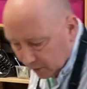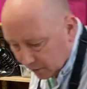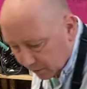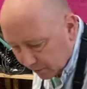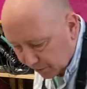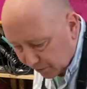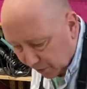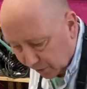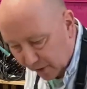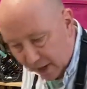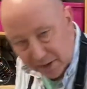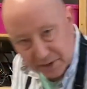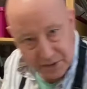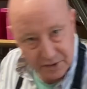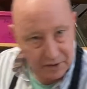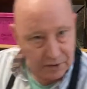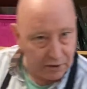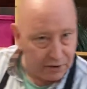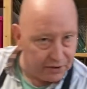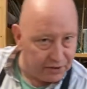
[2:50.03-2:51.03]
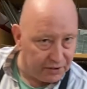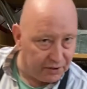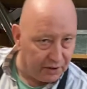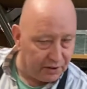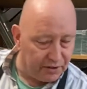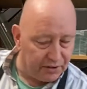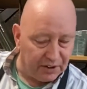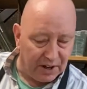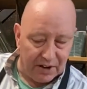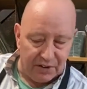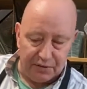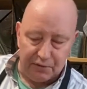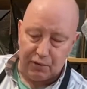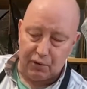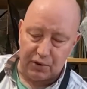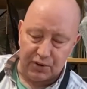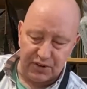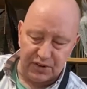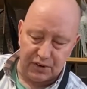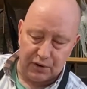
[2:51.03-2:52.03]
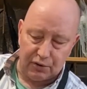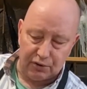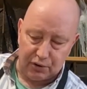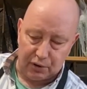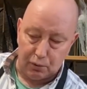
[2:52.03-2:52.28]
So that stage 4, the soldering,